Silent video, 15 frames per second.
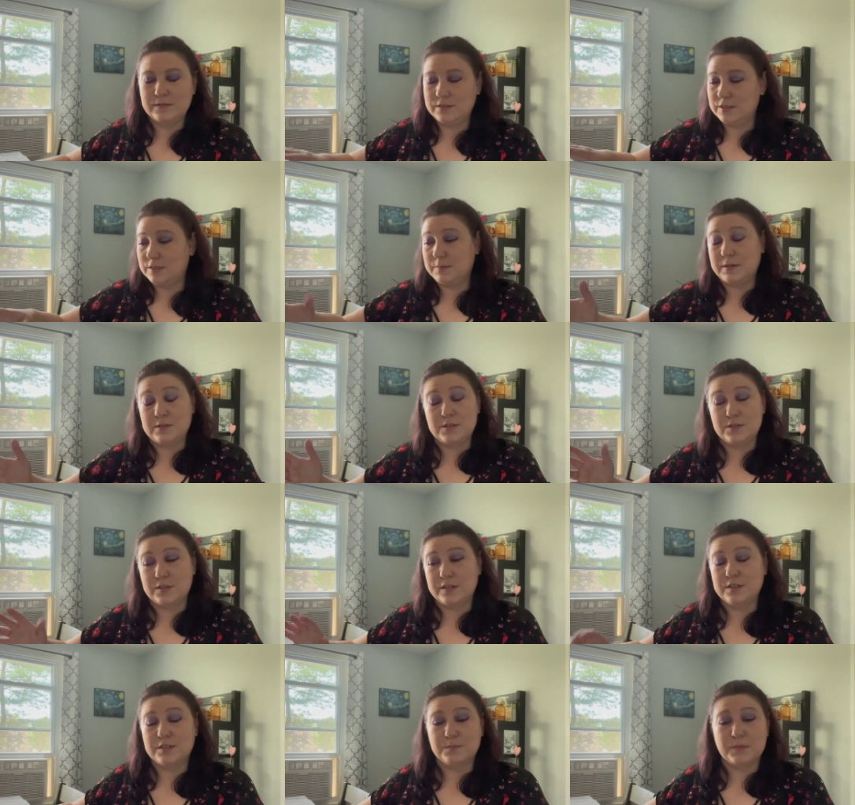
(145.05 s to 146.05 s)
she's about to
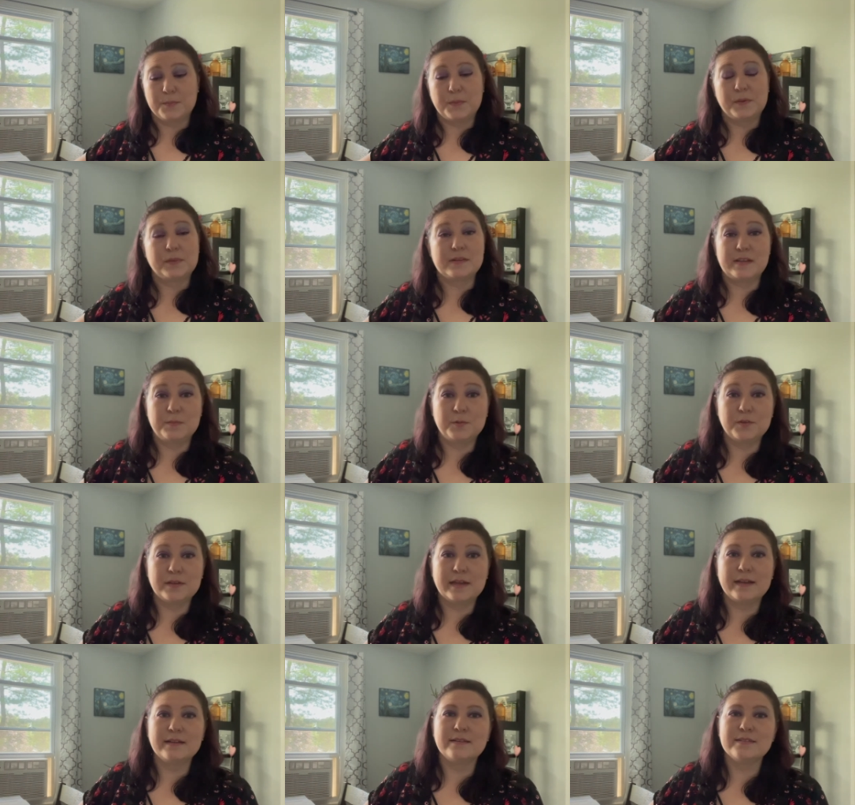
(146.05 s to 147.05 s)
try to jump up on the table
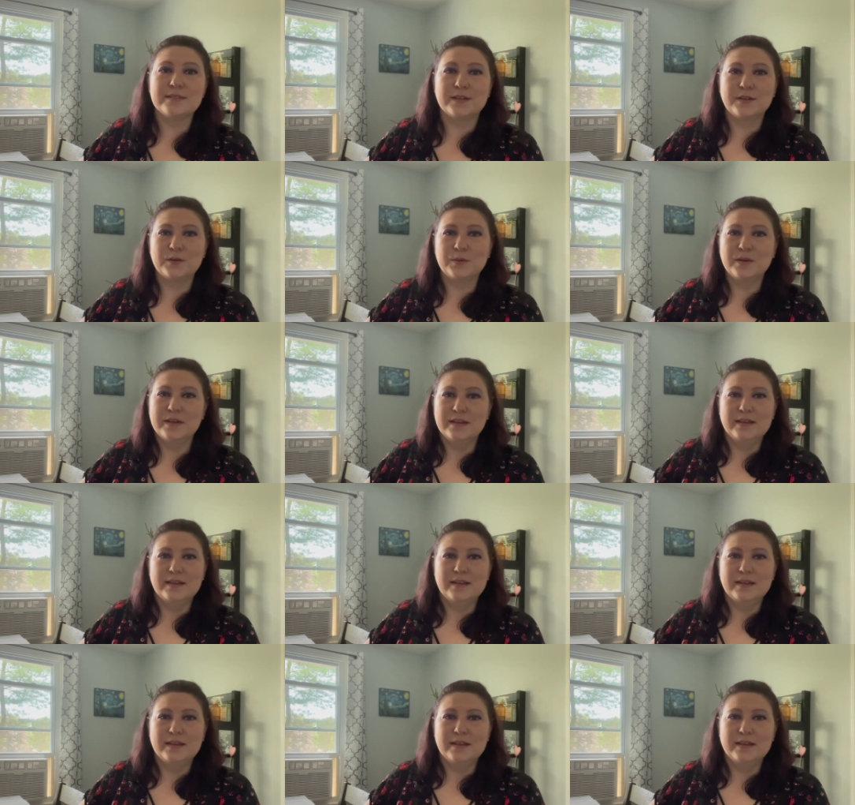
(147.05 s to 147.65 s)
again, so